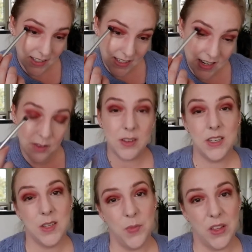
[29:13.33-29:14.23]
it's definitely
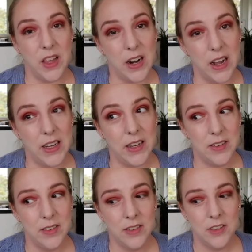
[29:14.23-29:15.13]
something that I
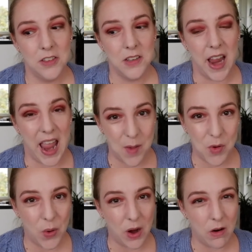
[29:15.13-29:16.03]
am
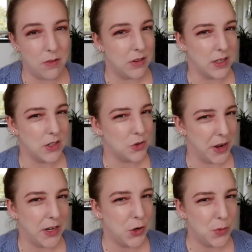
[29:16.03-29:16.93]
aware of and I
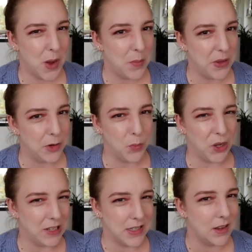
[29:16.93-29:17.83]
try to do my bit,
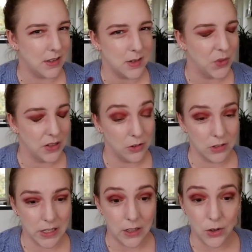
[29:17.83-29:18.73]
but it's not something that
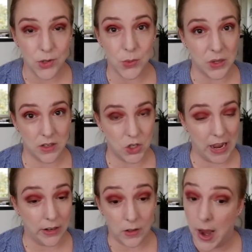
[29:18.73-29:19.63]
really goes with the
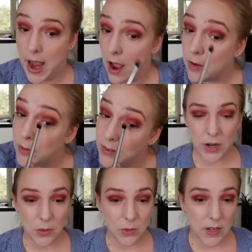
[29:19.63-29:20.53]
channel I have.
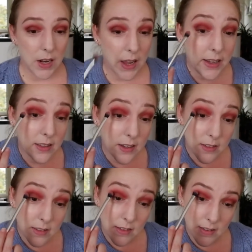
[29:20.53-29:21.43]
I really like
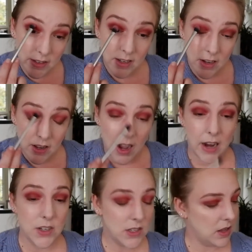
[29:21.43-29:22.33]
this. Like,
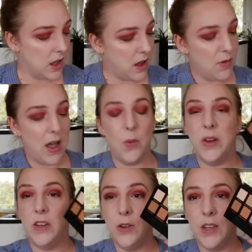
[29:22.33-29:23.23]
I just love how
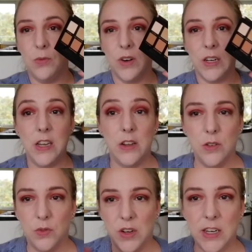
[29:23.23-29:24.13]
it, you can really
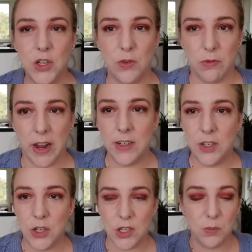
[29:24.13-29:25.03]
use Venetian Red
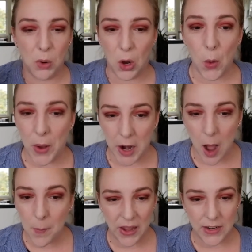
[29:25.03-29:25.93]
to just blow it
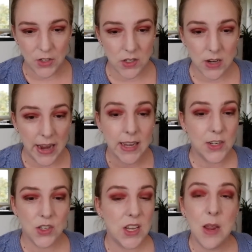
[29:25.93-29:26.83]
up and just, I
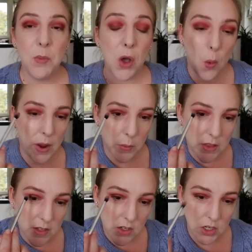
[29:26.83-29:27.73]
can just keep going
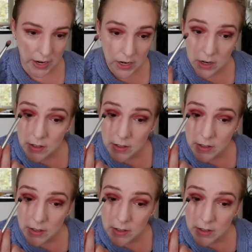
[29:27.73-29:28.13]
with this shade.